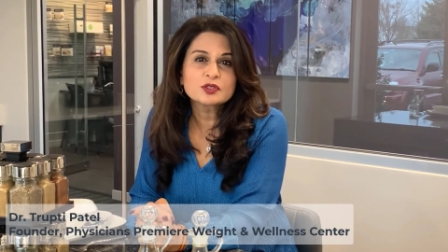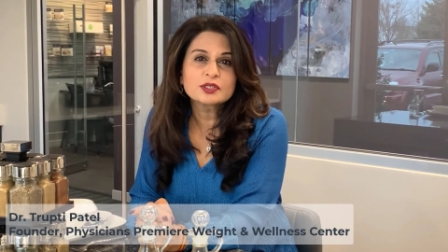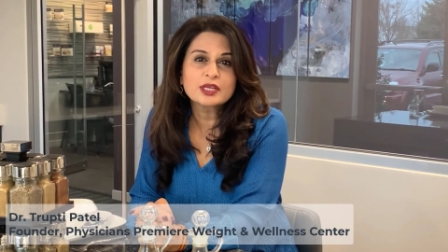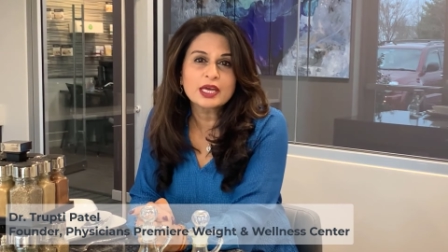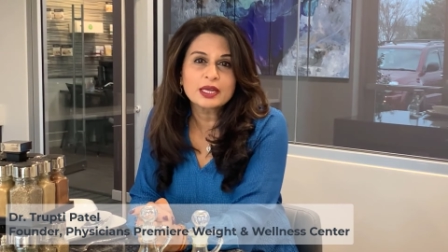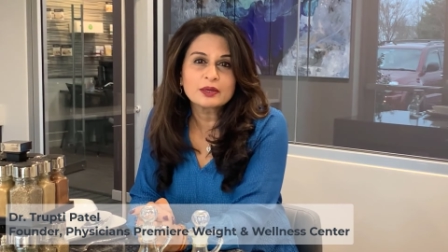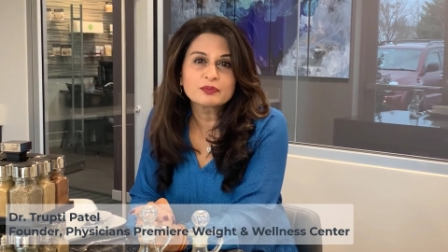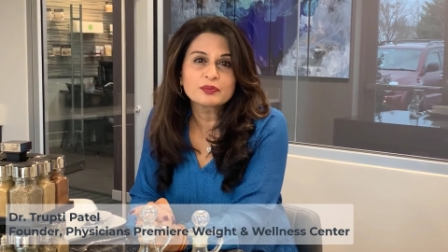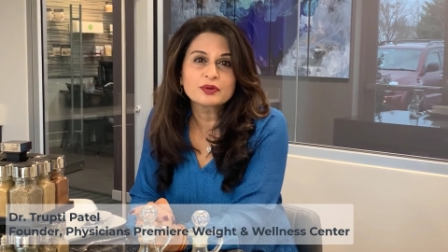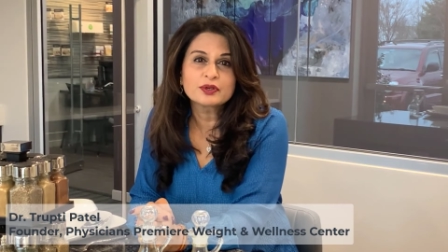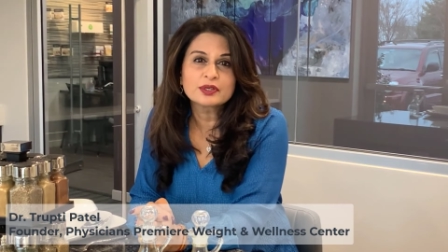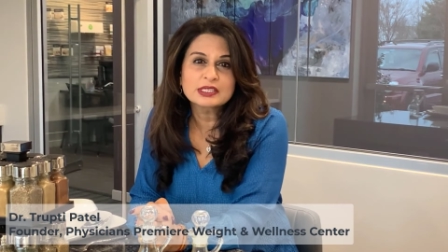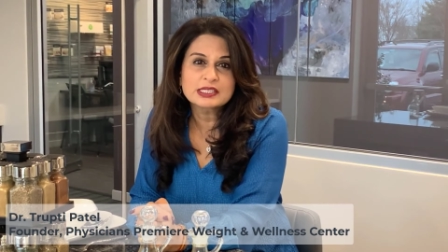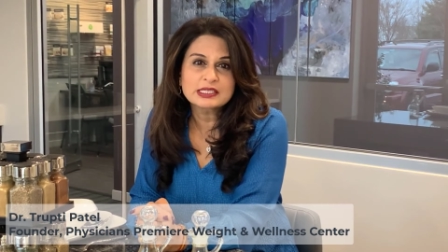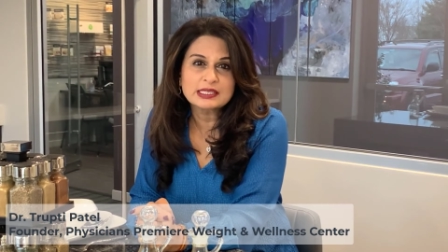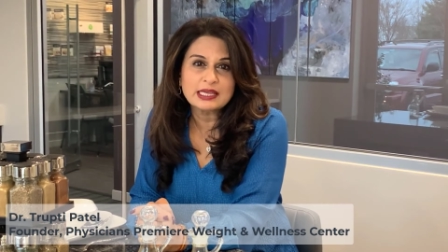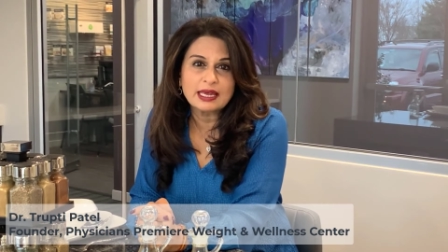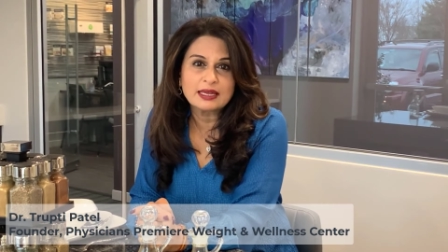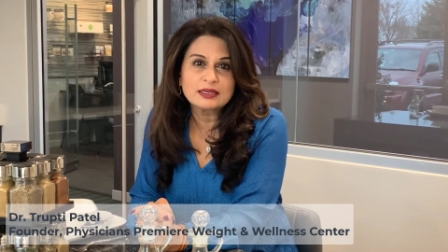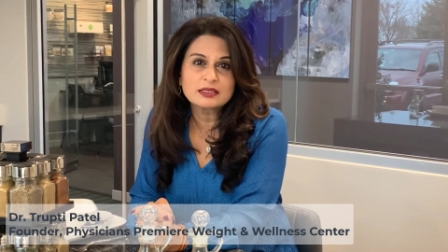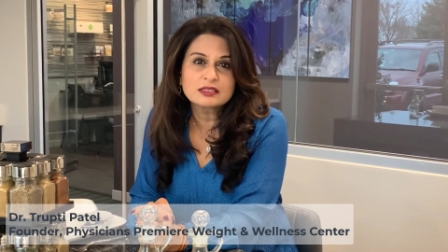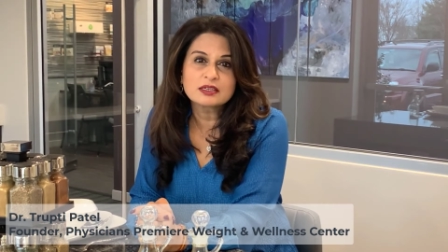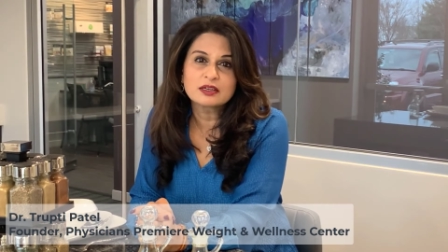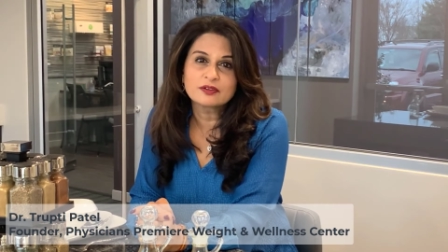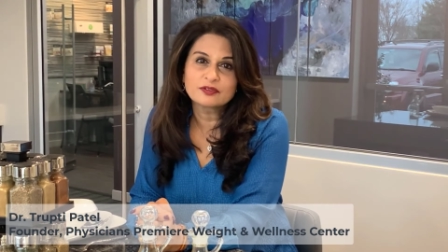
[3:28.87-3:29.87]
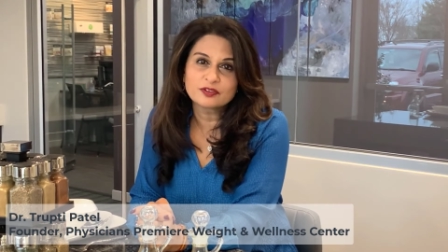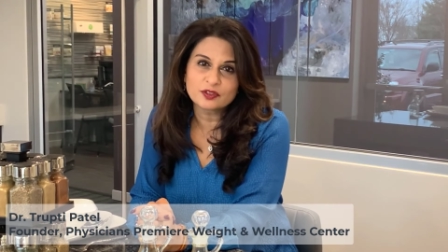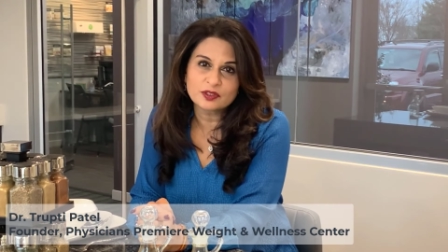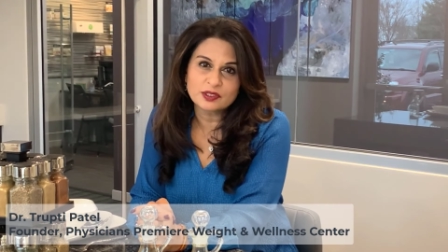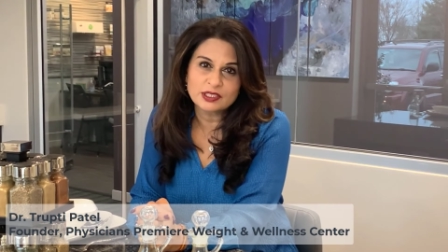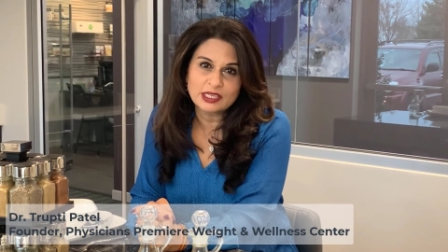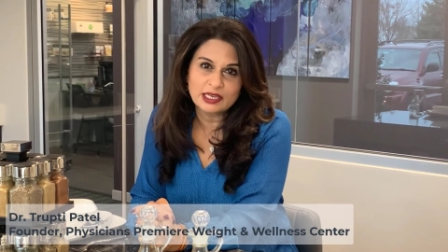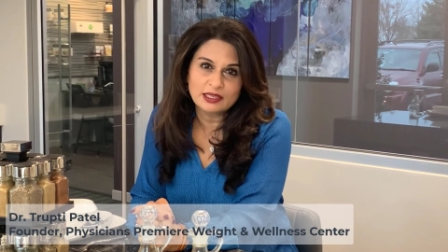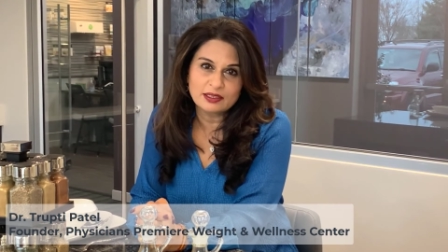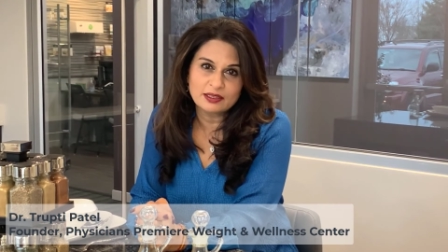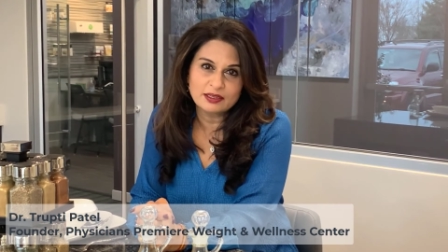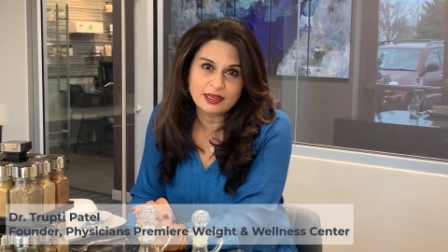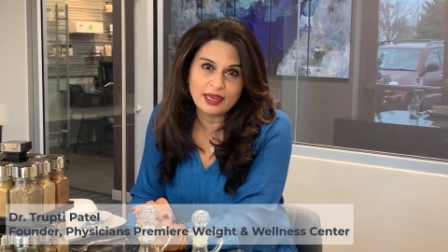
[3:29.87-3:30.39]
ten percent of your
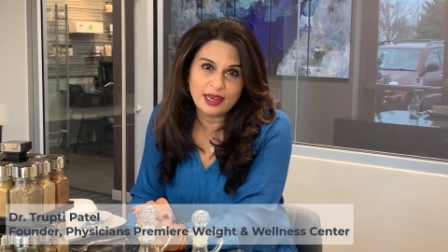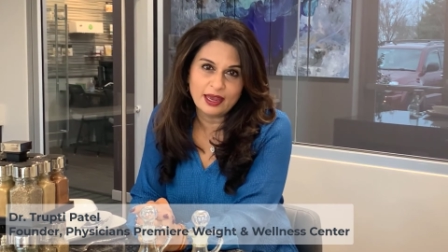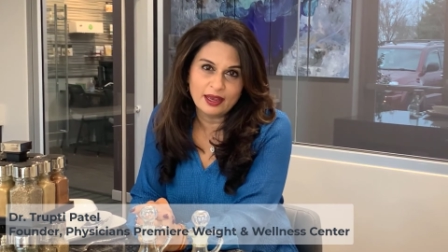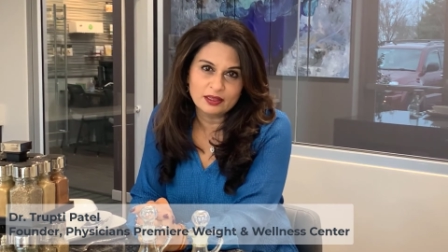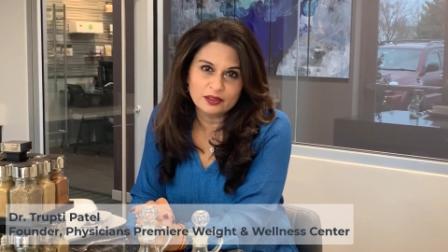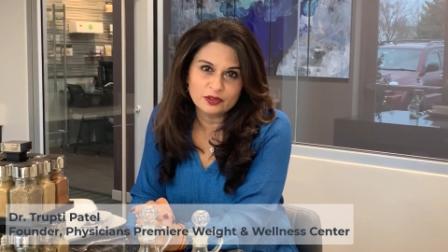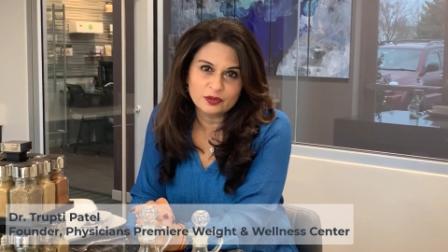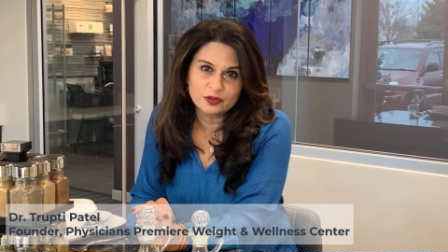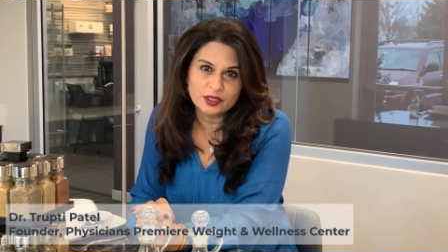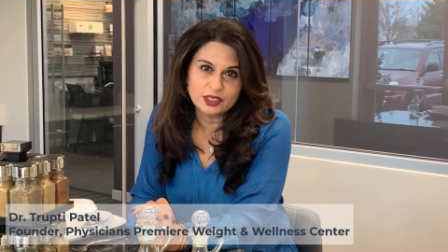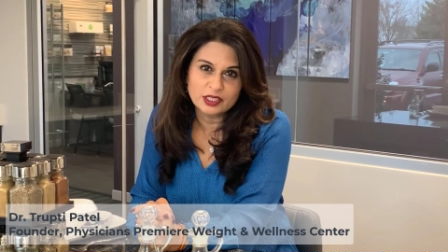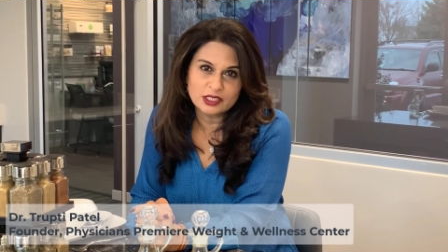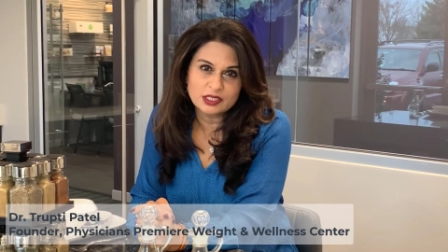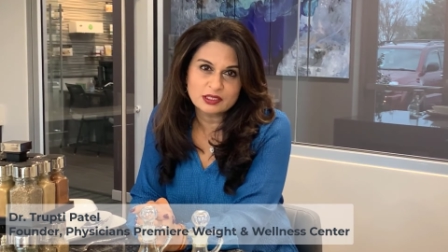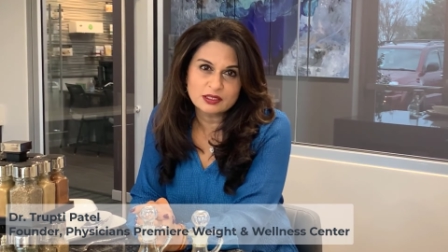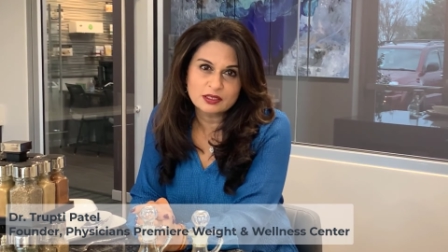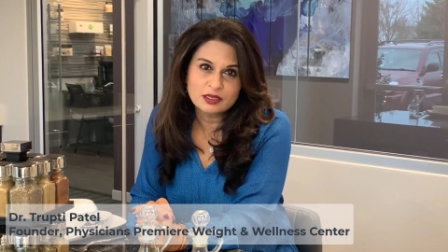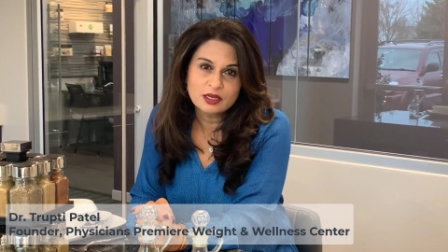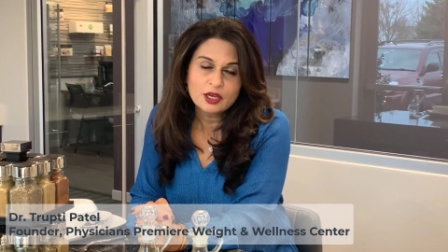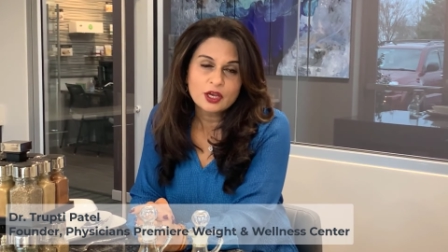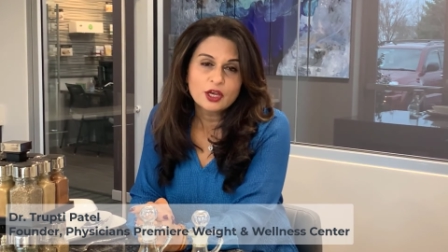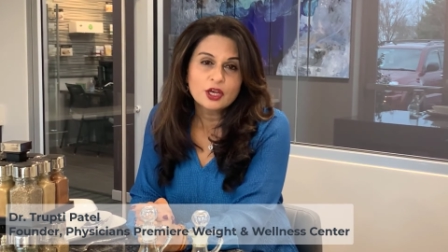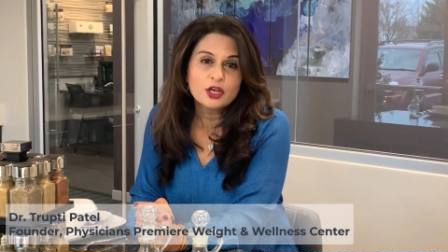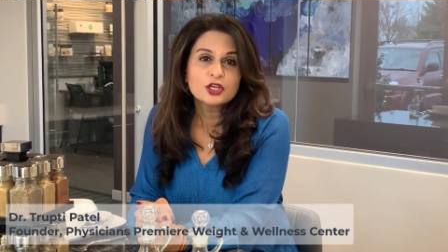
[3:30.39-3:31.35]
daily calories.